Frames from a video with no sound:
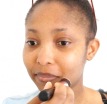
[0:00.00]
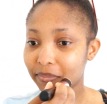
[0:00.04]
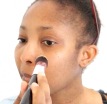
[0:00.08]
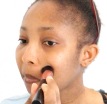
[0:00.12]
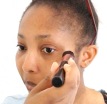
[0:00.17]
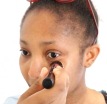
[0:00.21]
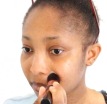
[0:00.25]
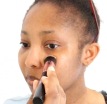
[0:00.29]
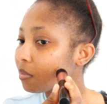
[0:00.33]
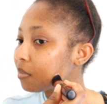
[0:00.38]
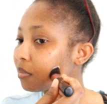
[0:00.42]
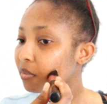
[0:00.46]

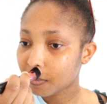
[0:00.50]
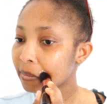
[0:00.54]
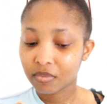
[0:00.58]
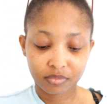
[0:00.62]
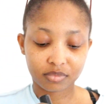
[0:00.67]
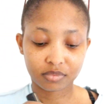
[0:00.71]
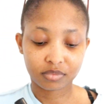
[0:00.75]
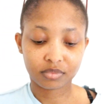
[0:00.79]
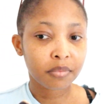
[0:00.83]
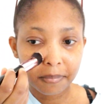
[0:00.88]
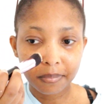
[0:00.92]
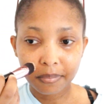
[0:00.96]

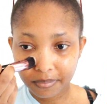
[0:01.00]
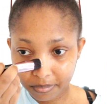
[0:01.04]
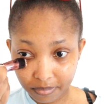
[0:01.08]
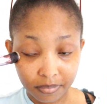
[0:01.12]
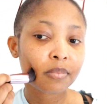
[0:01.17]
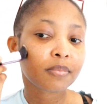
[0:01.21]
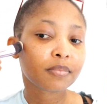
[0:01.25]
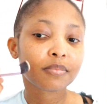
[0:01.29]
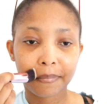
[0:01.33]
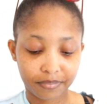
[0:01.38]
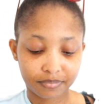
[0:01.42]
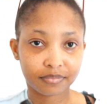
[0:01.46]
Indeed, it
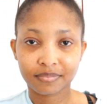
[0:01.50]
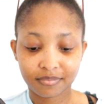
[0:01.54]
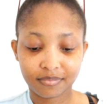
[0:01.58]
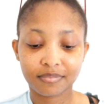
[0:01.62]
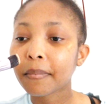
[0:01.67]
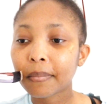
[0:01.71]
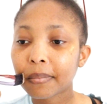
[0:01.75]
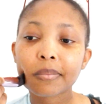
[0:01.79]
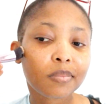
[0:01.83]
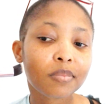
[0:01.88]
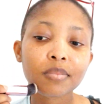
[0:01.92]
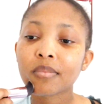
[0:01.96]
was cold.
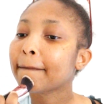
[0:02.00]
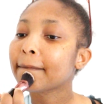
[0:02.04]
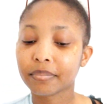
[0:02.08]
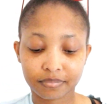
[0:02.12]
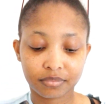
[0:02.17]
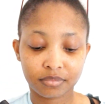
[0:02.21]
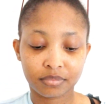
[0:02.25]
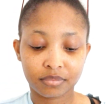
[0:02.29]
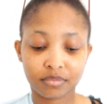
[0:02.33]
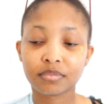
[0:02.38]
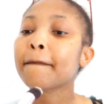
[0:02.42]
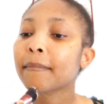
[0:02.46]

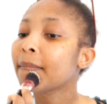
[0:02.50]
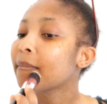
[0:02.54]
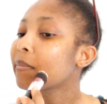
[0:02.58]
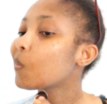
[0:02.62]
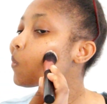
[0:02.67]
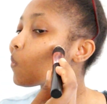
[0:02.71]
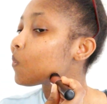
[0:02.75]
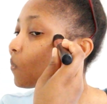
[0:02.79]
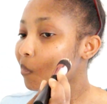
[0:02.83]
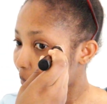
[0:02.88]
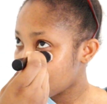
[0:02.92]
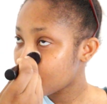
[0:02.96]
But
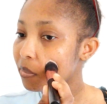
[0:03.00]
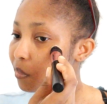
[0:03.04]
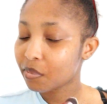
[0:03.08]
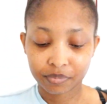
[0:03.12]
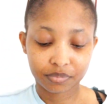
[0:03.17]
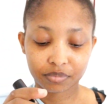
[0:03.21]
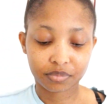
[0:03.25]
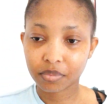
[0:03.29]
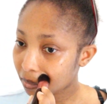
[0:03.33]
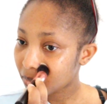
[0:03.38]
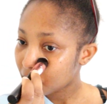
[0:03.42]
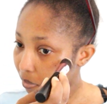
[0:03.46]
yeah,
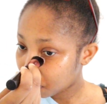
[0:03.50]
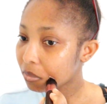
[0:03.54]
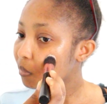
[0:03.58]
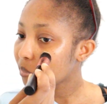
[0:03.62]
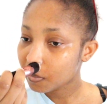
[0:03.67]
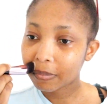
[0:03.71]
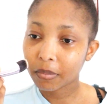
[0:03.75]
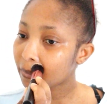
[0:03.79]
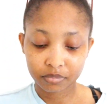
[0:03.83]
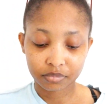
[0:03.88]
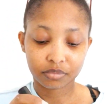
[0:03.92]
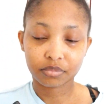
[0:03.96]
I still
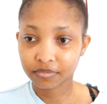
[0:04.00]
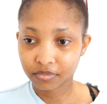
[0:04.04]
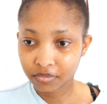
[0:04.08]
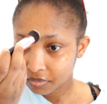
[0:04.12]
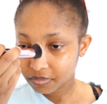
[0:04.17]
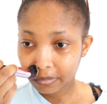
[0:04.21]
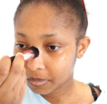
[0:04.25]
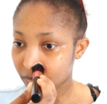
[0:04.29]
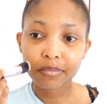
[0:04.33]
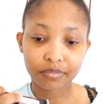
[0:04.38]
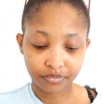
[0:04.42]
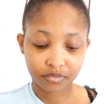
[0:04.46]
had to go
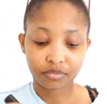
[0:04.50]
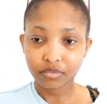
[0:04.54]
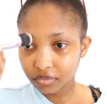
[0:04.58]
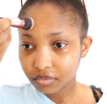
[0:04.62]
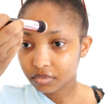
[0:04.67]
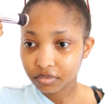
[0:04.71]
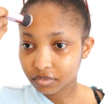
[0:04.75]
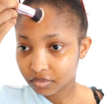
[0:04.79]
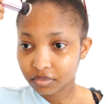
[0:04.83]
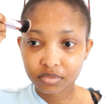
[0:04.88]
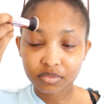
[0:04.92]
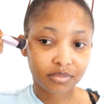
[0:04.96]
ahead
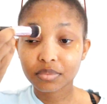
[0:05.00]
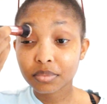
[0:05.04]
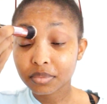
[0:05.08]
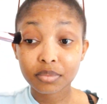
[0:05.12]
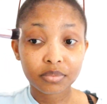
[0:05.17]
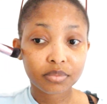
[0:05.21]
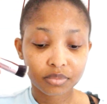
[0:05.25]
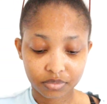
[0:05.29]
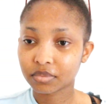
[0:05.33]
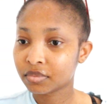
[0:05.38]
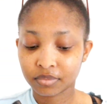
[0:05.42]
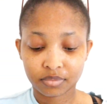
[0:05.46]
and
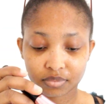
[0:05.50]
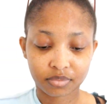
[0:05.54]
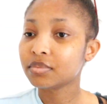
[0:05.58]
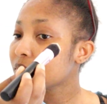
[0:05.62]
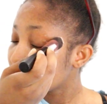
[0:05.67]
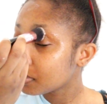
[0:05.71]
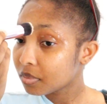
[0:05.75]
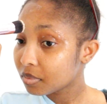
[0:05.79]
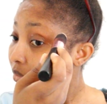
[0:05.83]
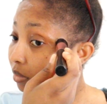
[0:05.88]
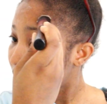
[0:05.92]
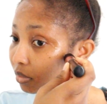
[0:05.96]
do this to
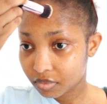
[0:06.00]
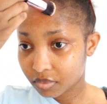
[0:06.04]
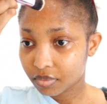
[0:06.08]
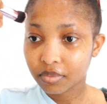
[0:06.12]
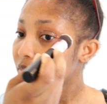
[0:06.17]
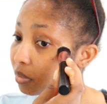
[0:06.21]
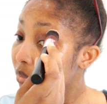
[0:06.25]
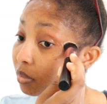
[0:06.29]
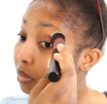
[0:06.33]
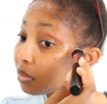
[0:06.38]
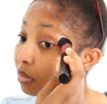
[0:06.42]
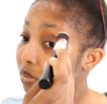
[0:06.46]
see
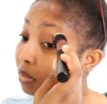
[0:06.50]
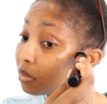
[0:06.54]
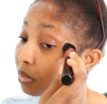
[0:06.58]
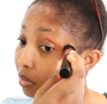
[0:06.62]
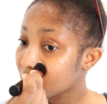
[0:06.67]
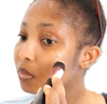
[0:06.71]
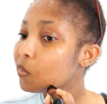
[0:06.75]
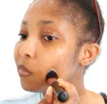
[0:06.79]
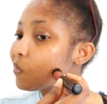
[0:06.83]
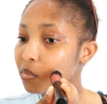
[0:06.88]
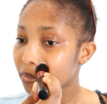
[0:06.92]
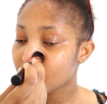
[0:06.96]
if it
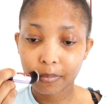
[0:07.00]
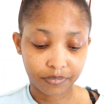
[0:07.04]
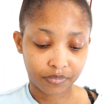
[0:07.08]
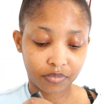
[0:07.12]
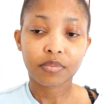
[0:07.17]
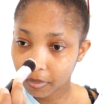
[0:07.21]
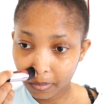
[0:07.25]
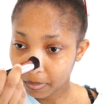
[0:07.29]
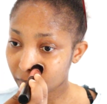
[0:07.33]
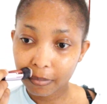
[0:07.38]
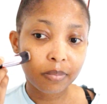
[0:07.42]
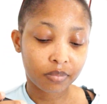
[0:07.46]
really does
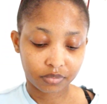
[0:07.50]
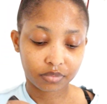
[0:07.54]
work.